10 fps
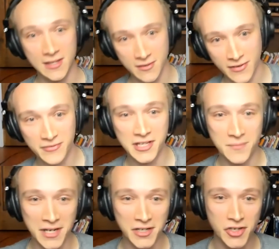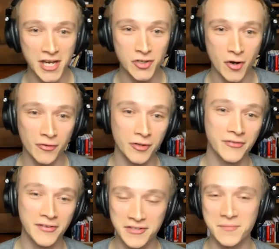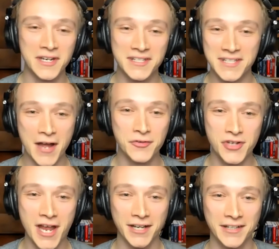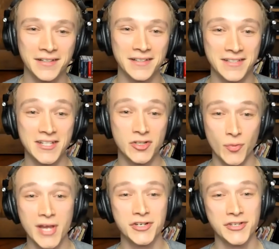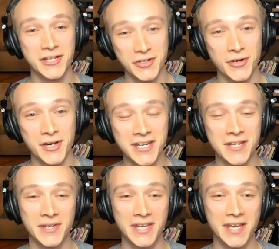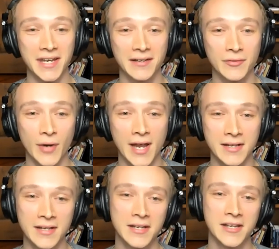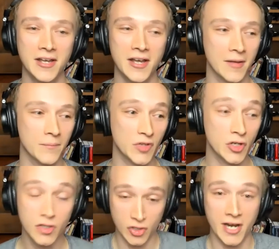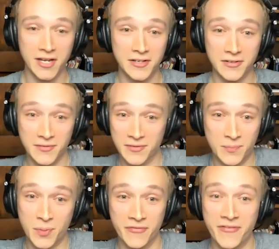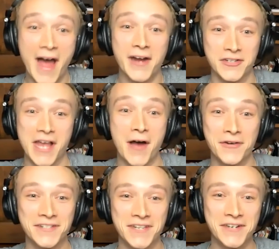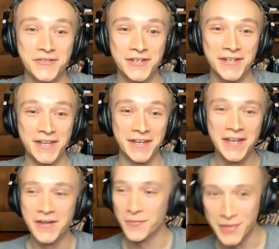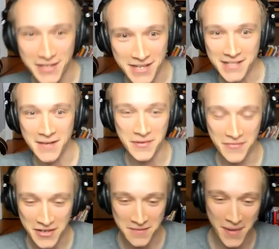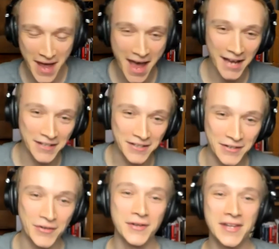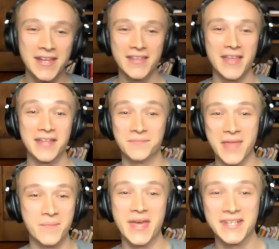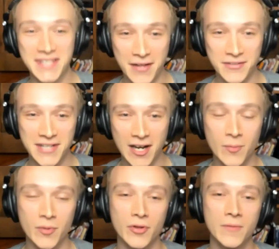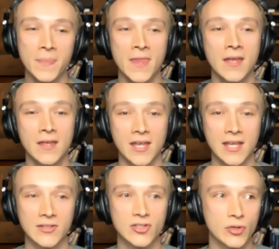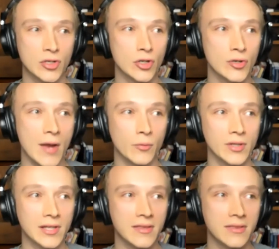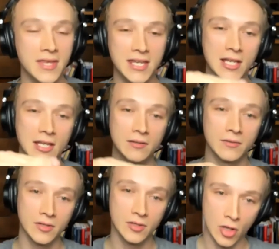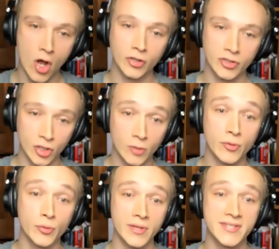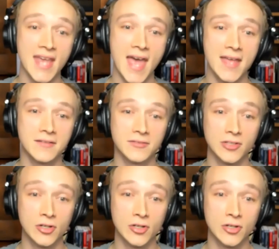in the 15 minute changeover, 15 minute sound check situation that you're in in the beginning, right? Um, you're just trying to put fires out essentially. Like, mm-hmm. what, is that something feeding back? You know, that, that bass sounds terrible. And so you're not really thinking long term through the set.